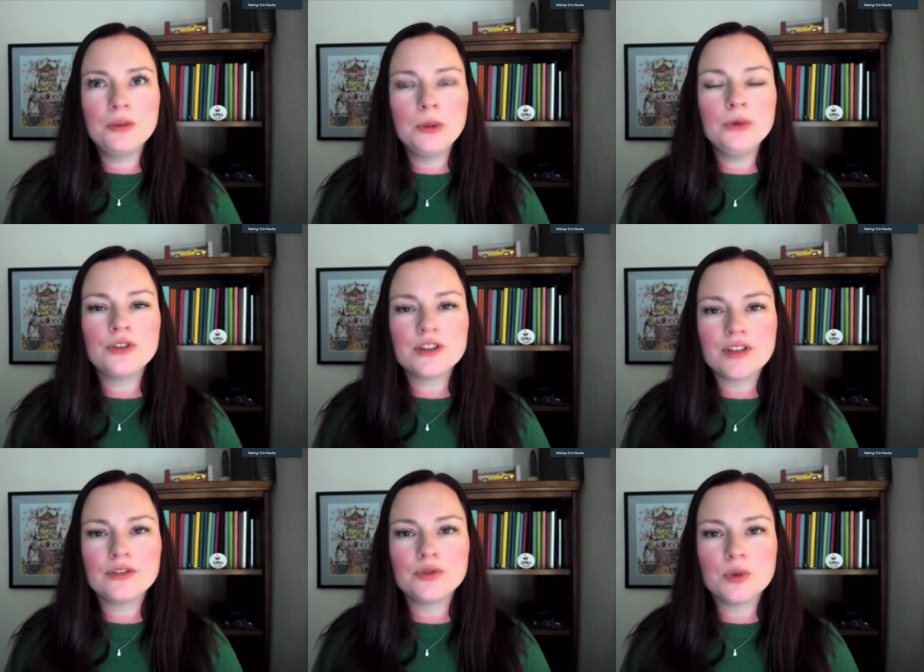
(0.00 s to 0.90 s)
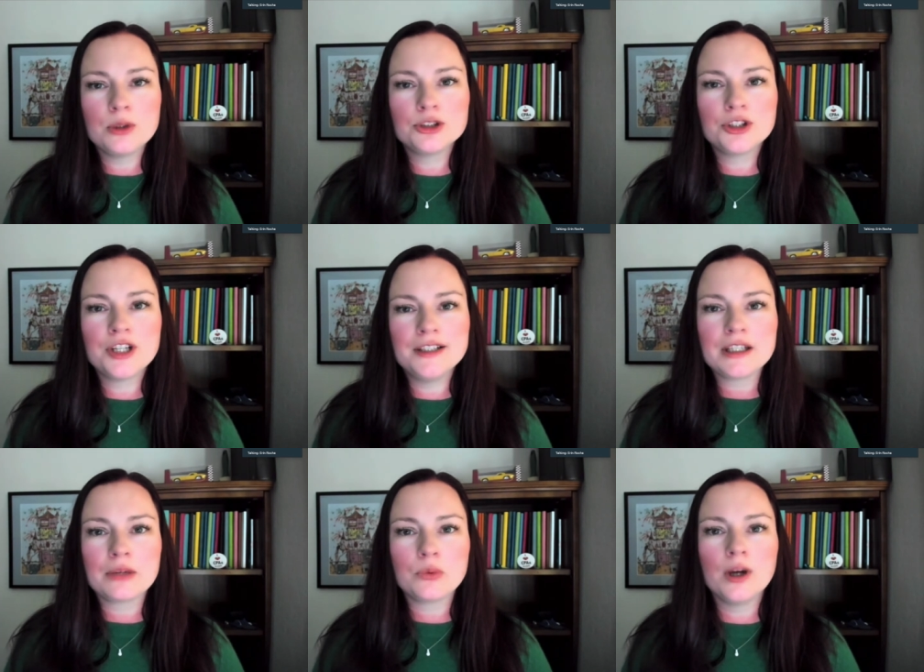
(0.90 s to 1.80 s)
the most successful merge that I
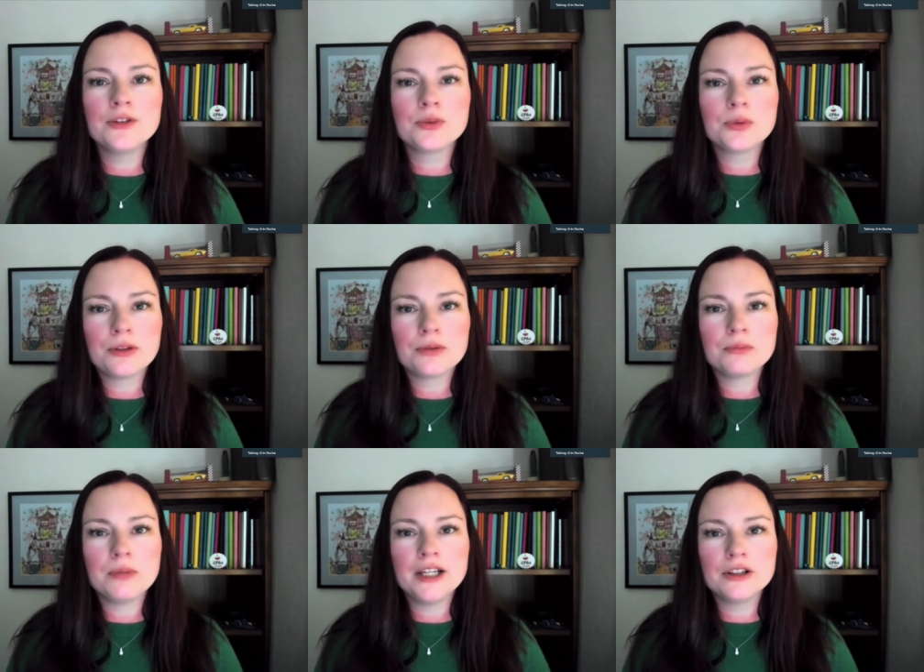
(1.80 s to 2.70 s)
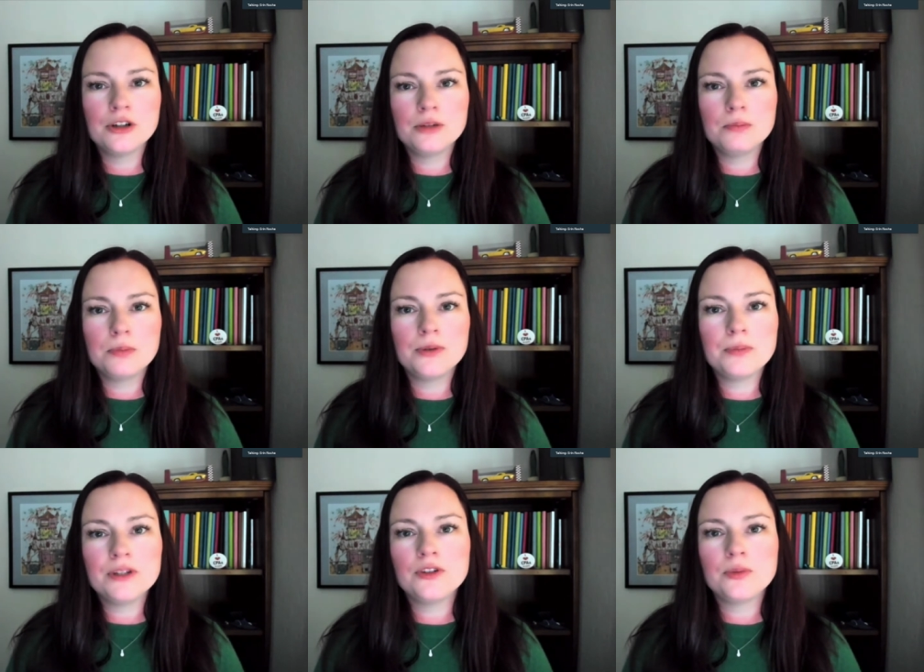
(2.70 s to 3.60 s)
did was with my current
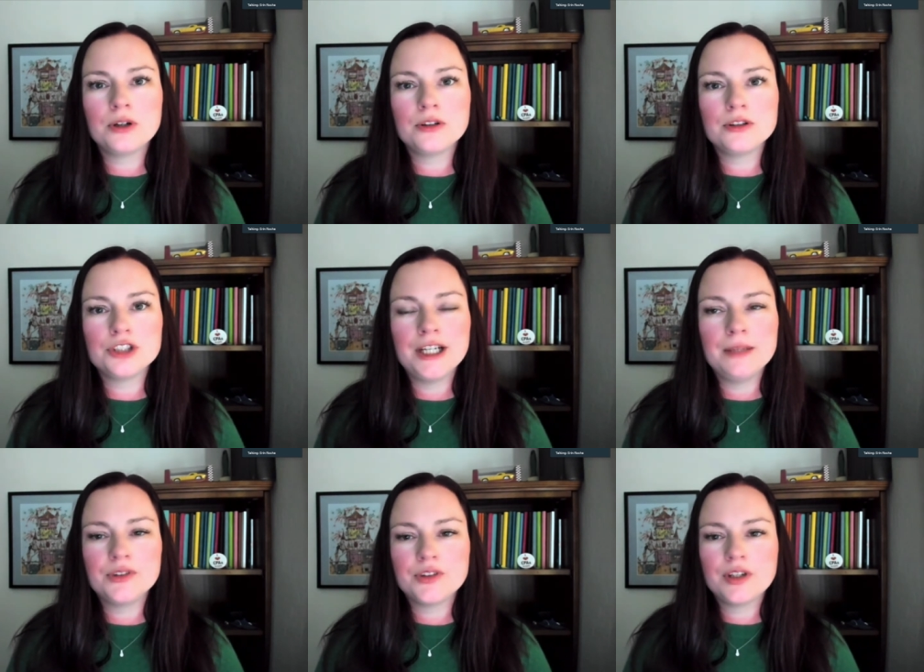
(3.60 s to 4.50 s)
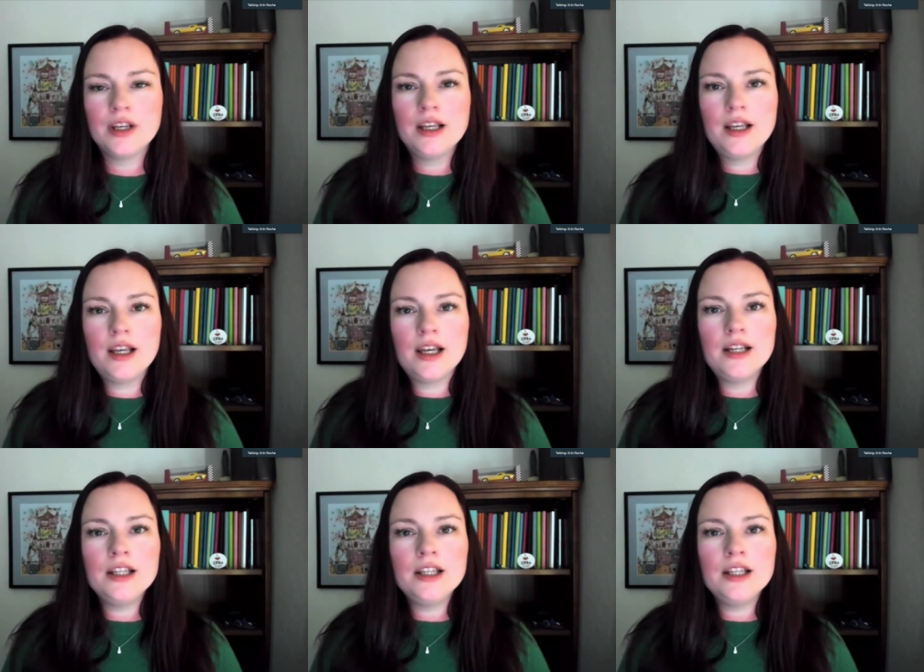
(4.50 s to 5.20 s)
business partner, James. And I